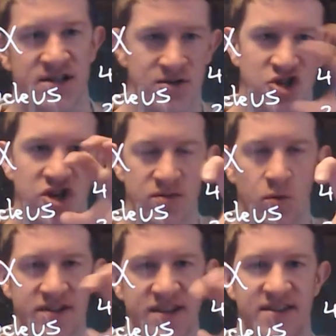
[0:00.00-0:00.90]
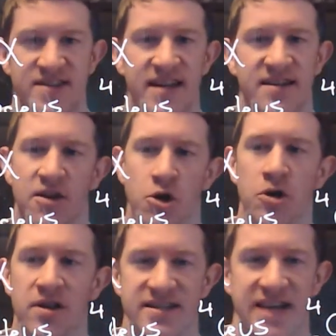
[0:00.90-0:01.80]
So it's just what's in the center, the
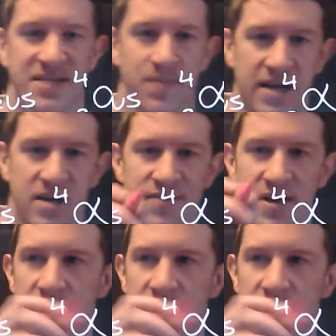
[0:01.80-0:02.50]
nucleus aspect of it.